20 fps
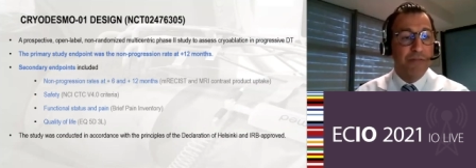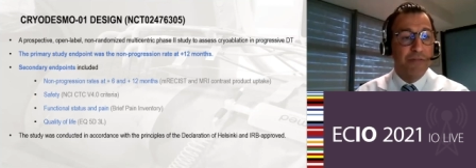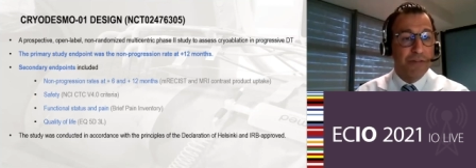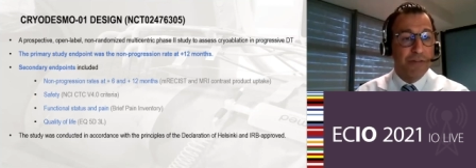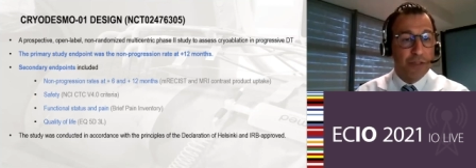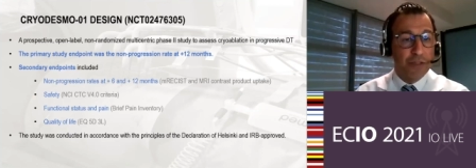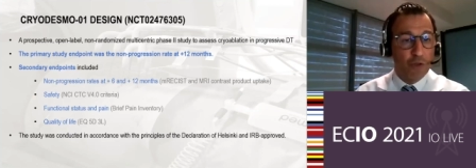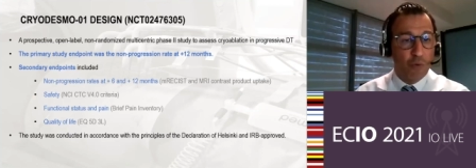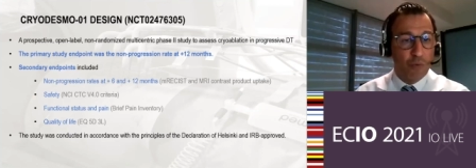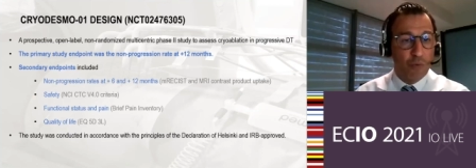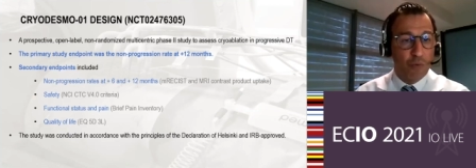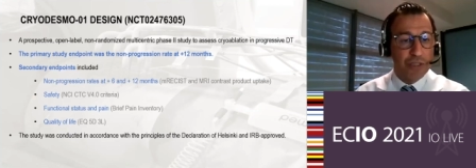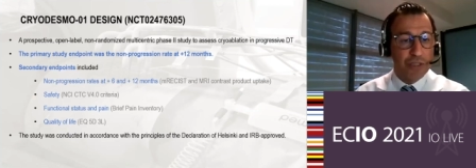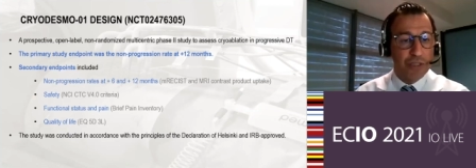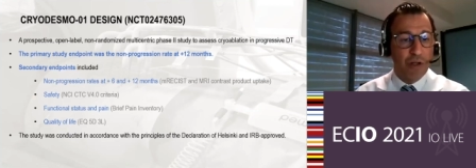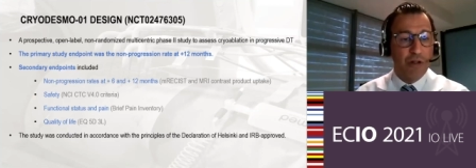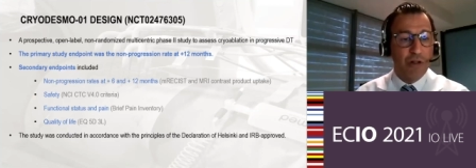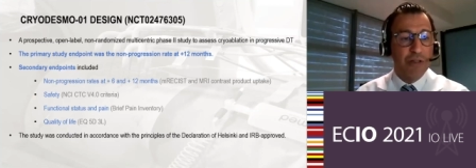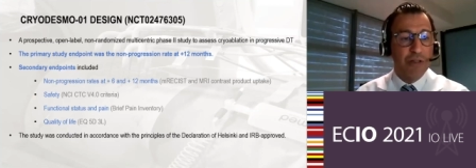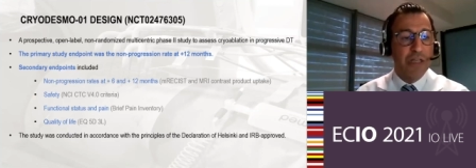with no
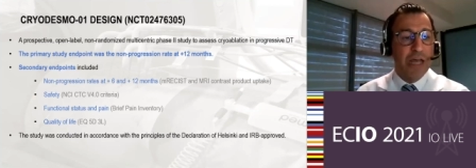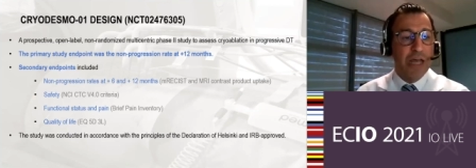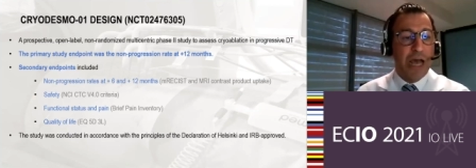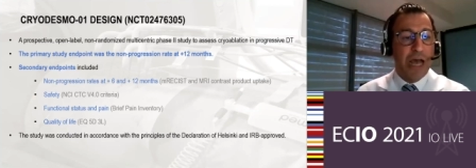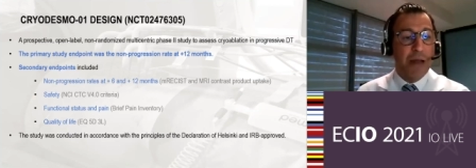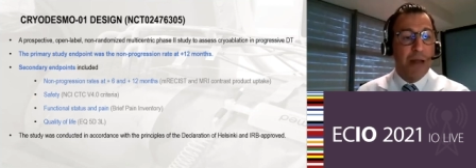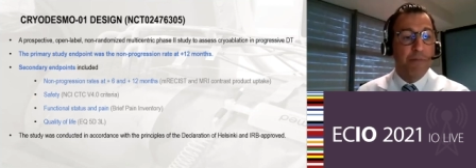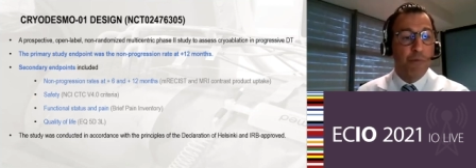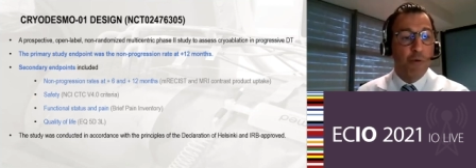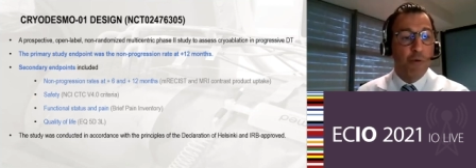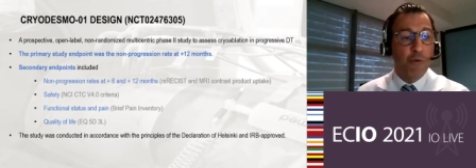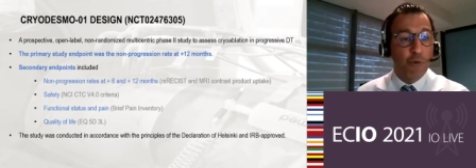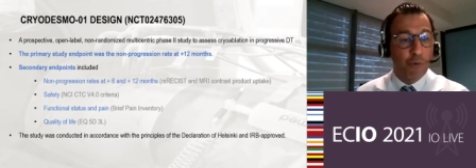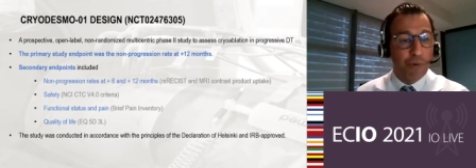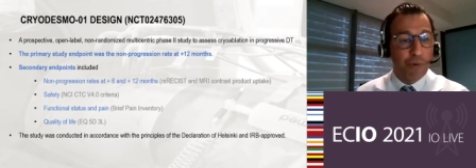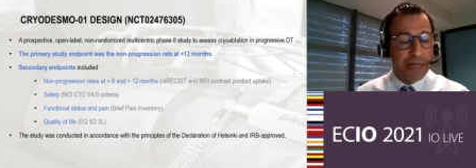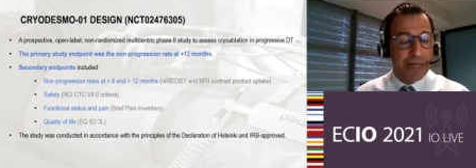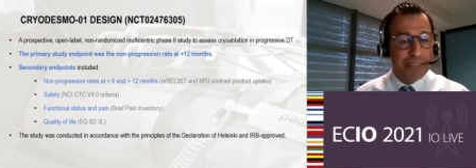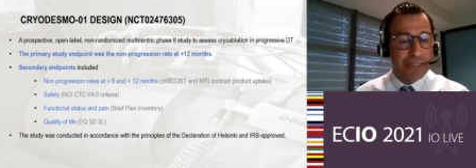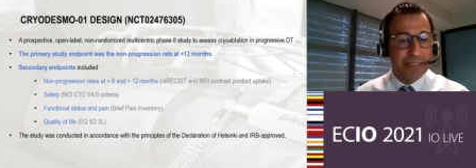result and
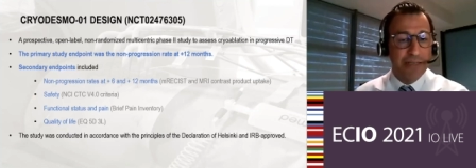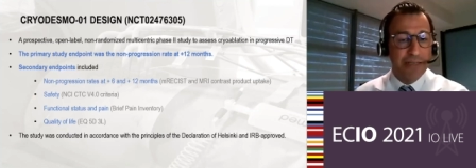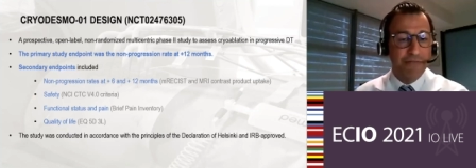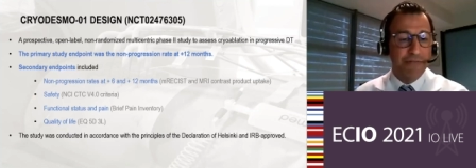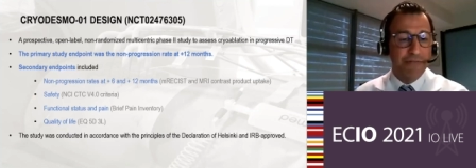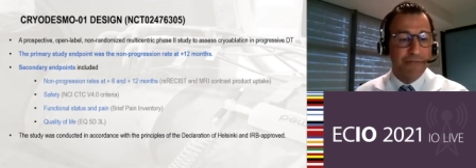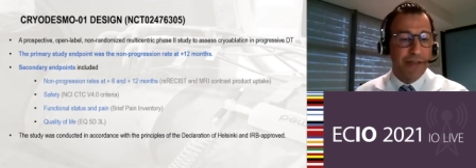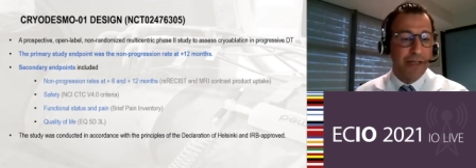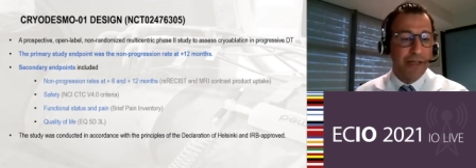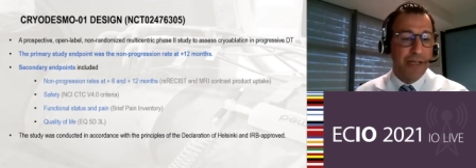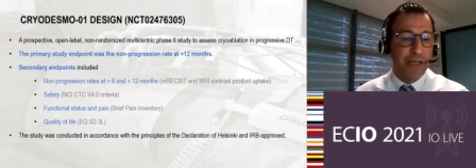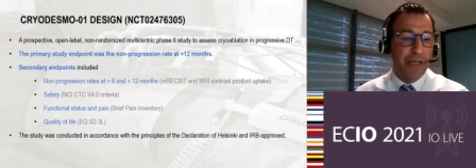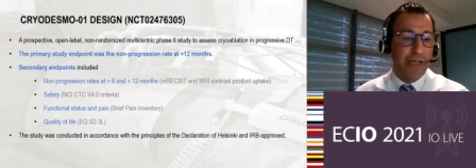progressive uh,